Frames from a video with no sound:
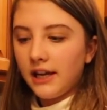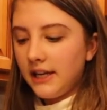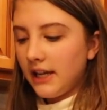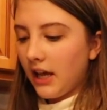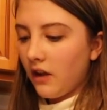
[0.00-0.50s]
I
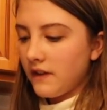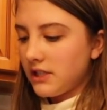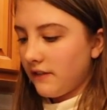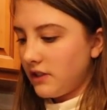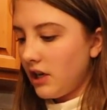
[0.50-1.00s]
need to get all this
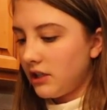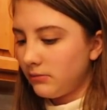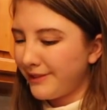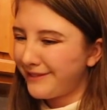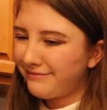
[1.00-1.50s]
stuff done.
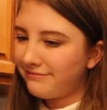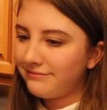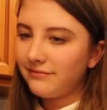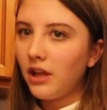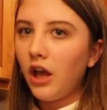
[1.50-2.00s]
I'm like,
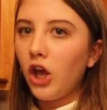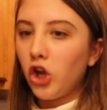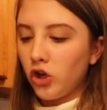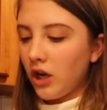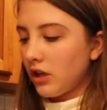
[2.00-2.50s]

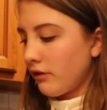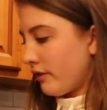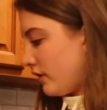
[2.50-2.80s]
you're not in your